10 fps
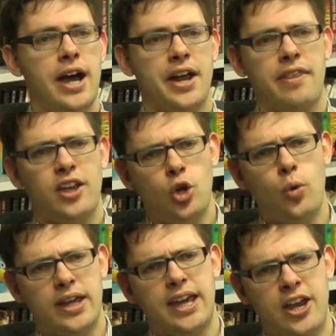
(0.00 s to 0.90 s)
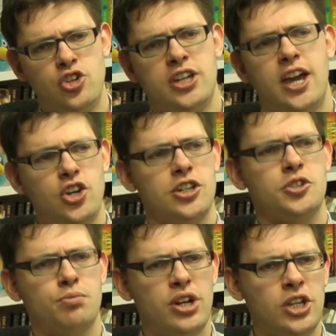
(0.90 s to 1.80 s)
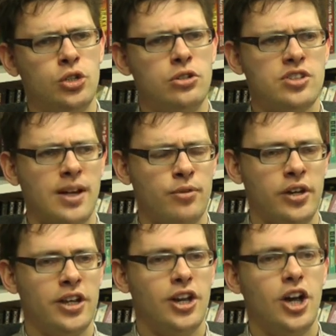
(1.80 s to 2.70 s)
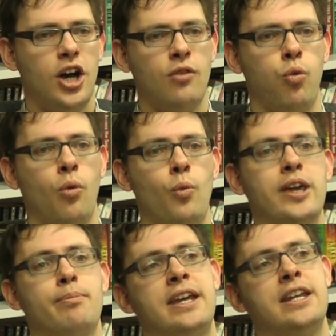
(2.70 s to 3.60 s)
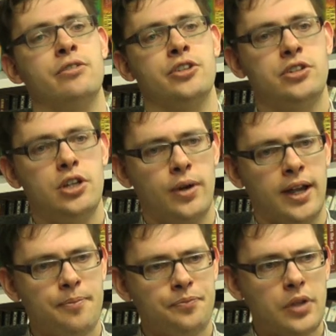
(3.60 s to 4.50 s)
And I think quick education is a pretty good summary of what Wikipedia is doing.